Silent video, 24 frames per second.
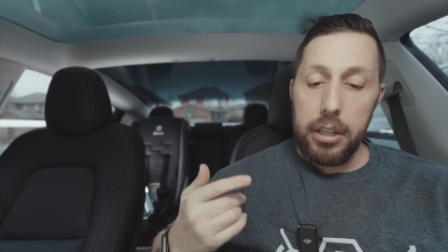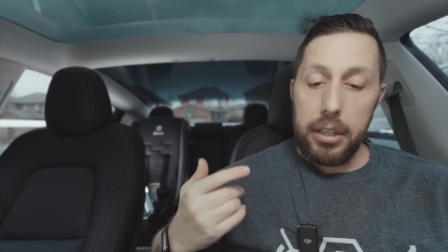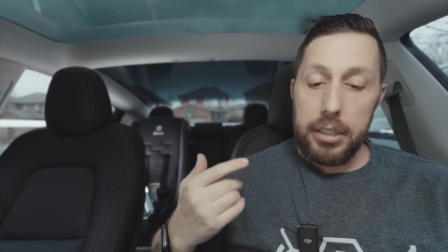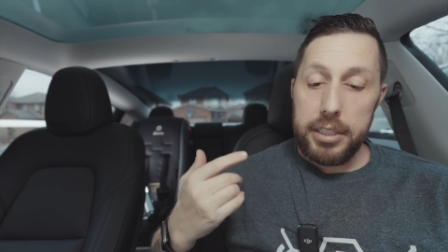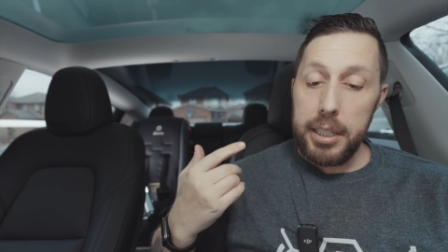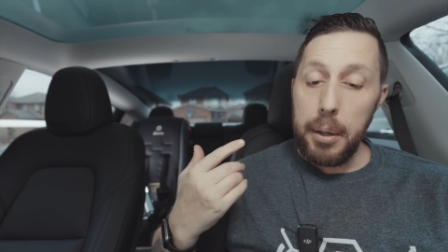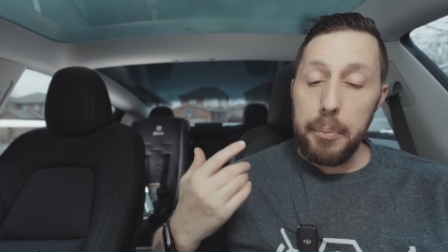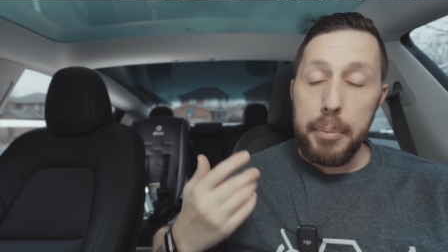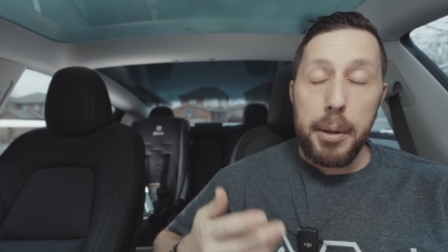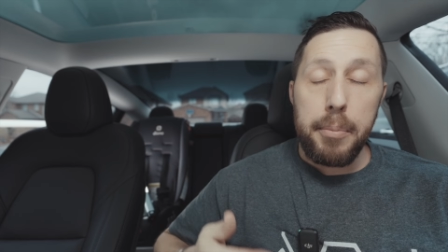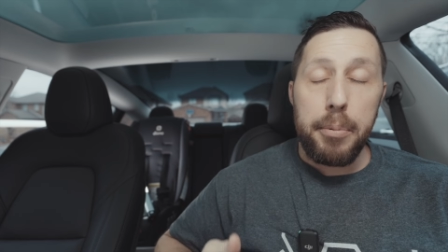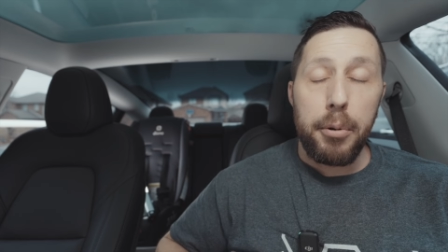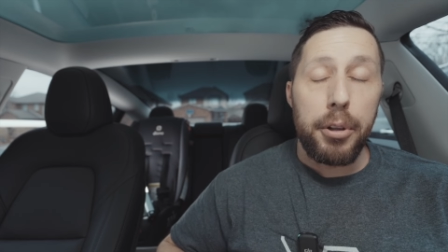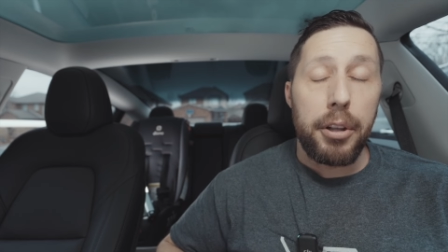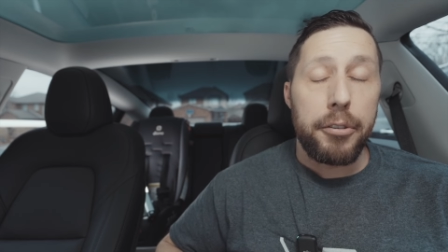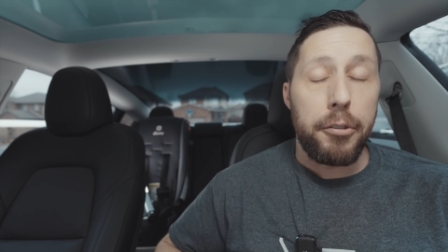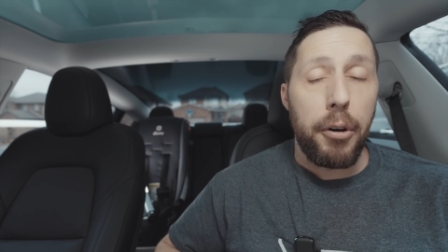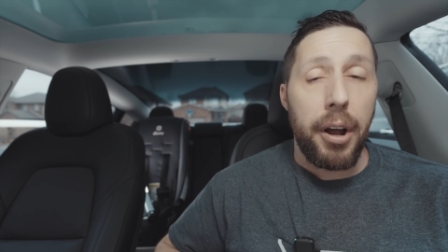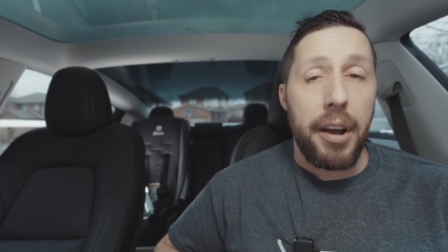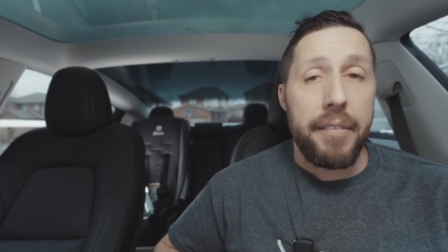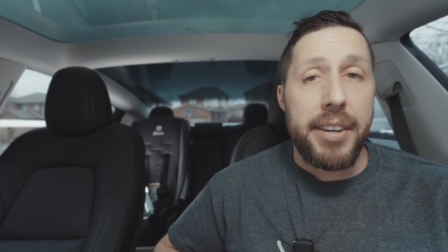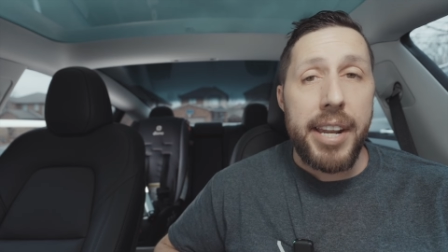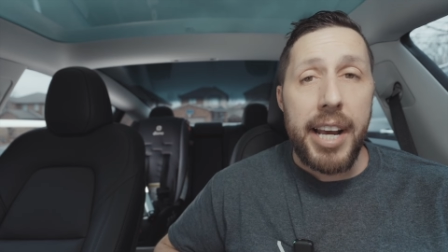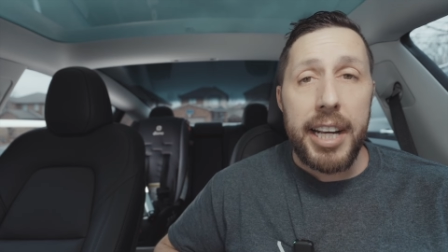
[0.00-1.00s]
some people that
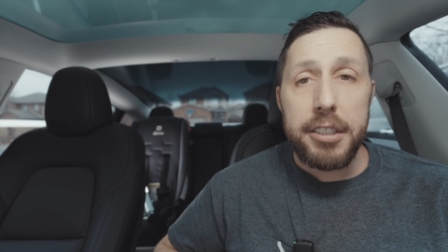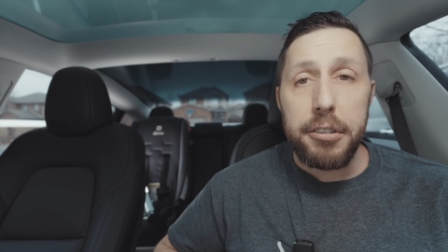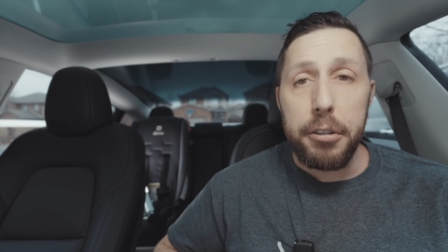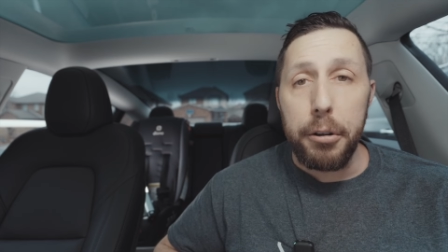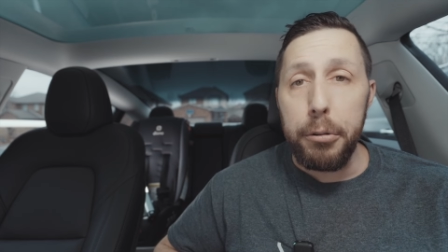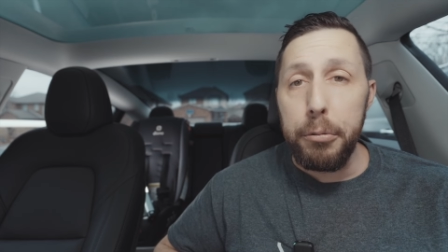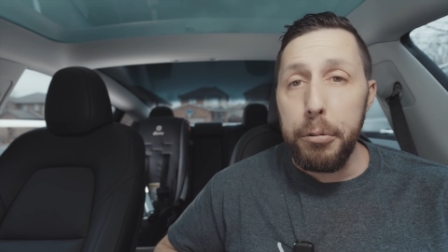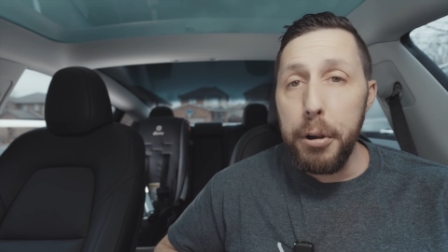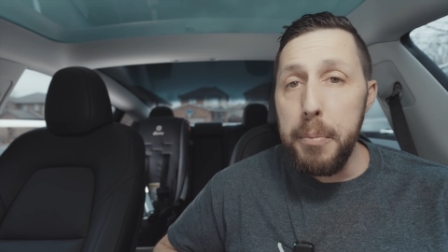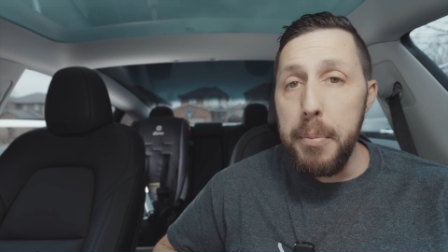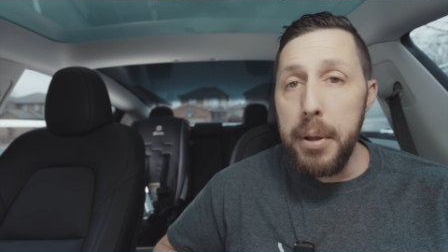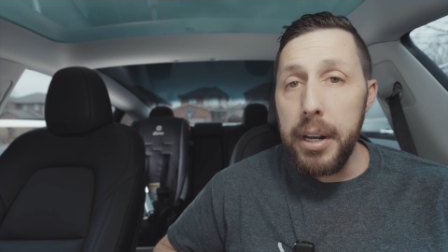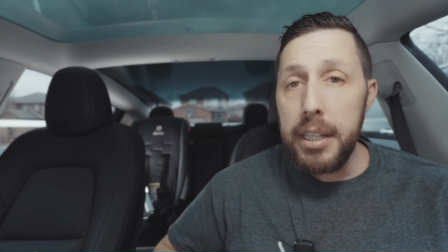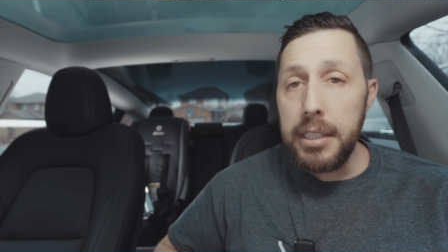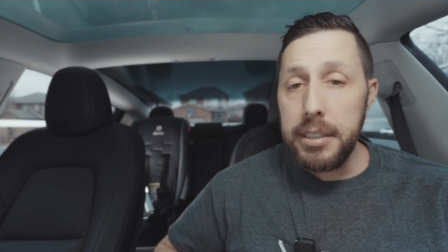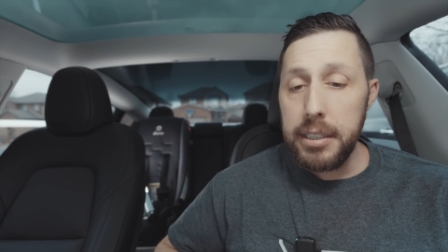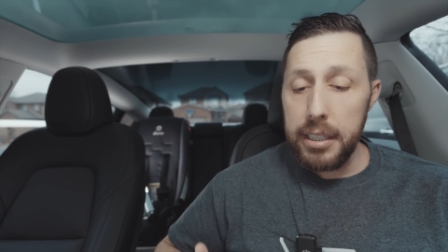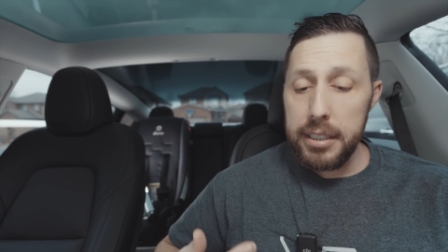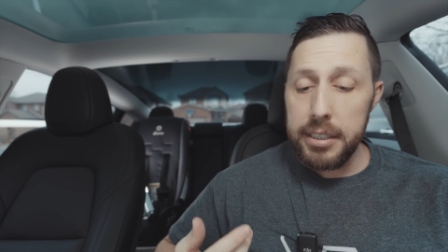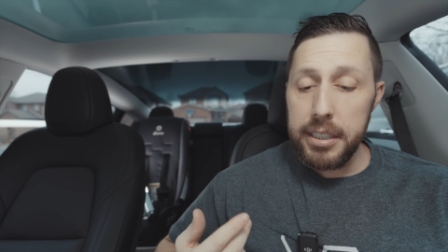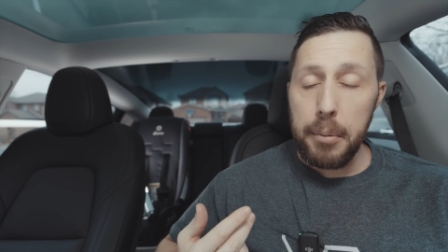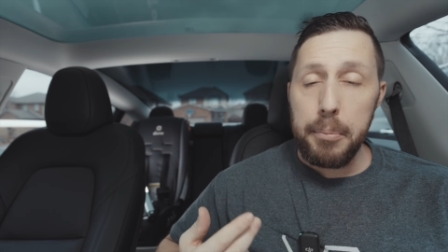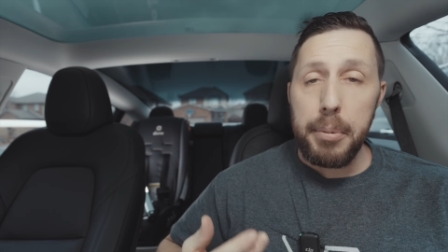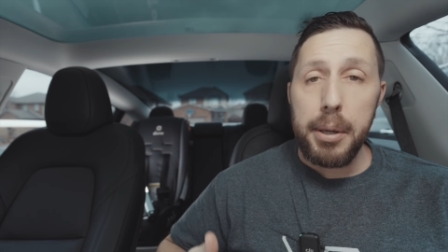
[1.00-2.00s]
don't have nags for 3 minutes,
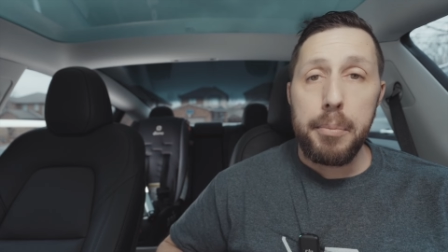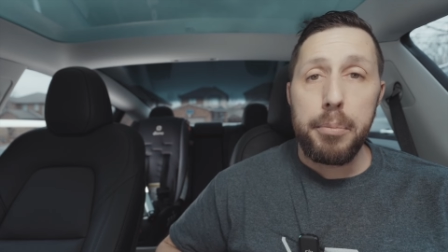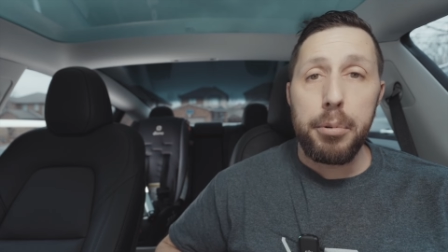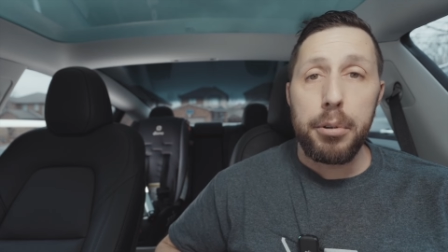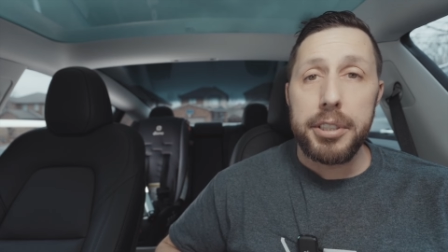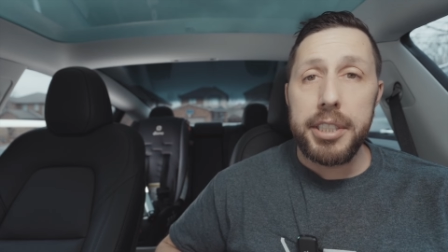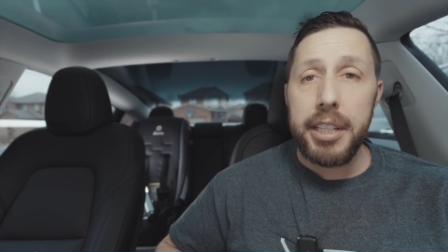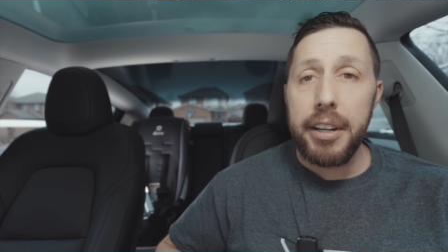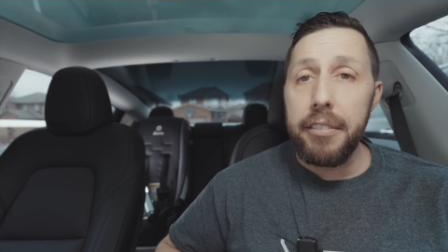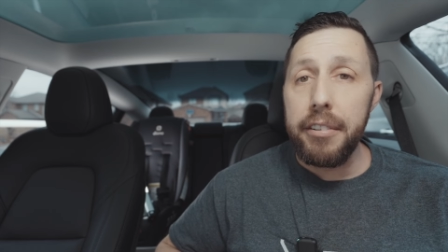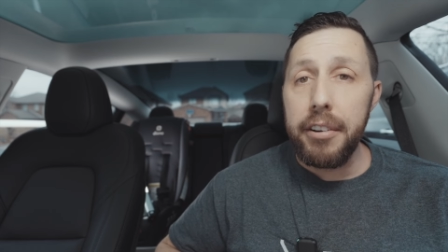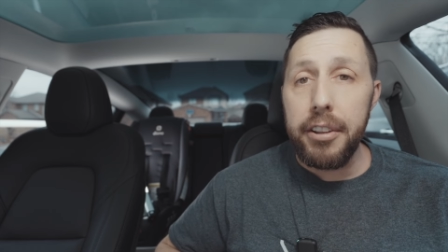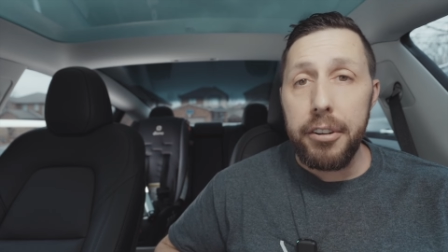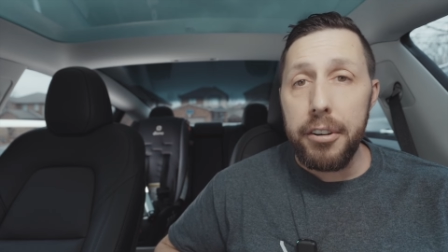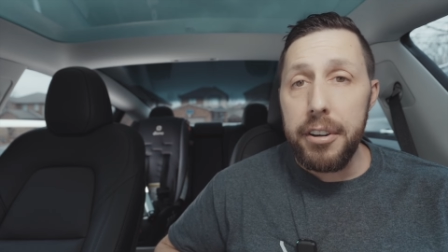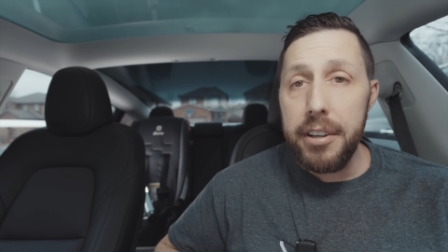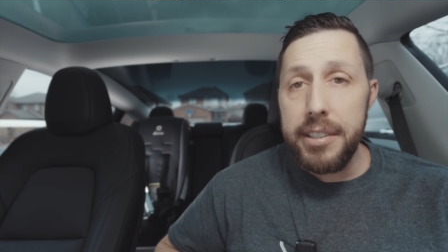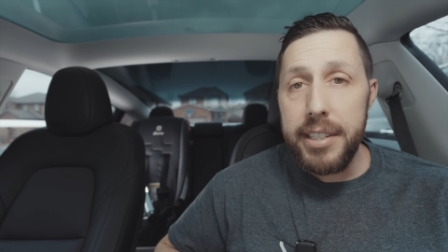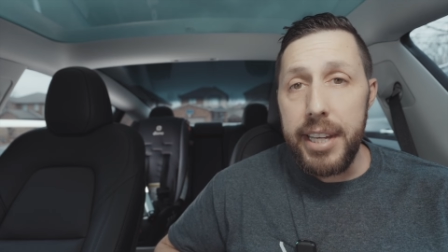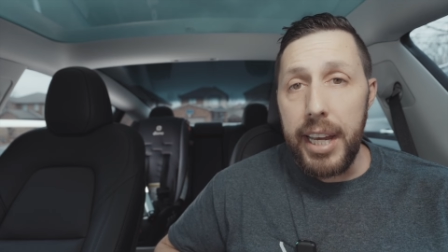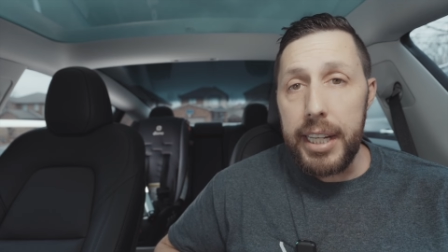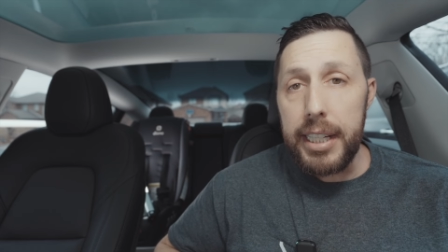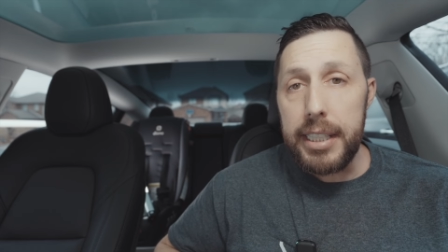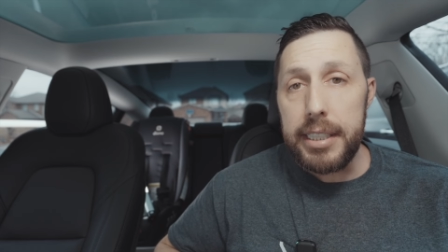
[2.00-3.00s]
some people it's every 30
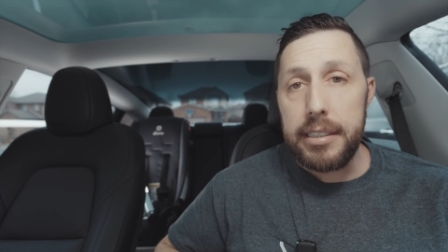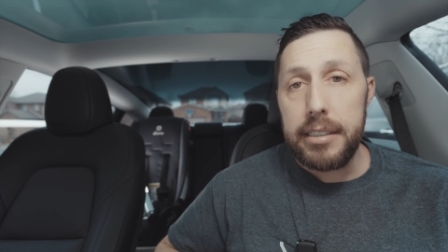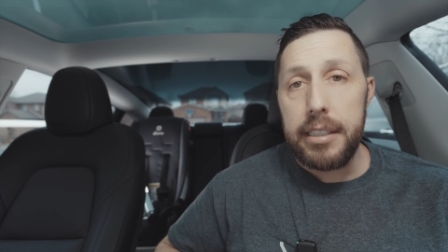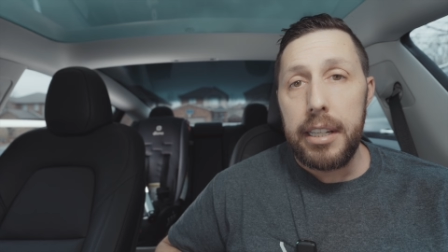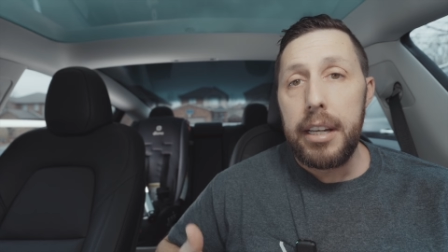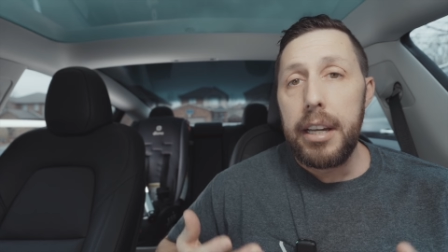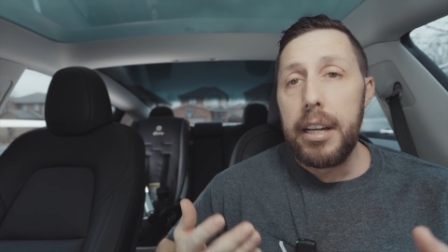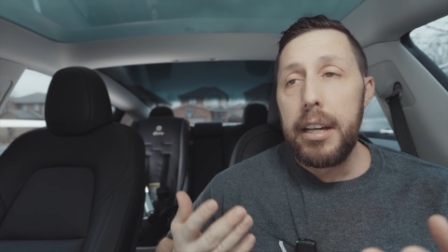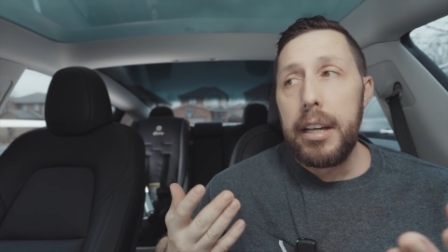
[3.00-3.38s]
seconds.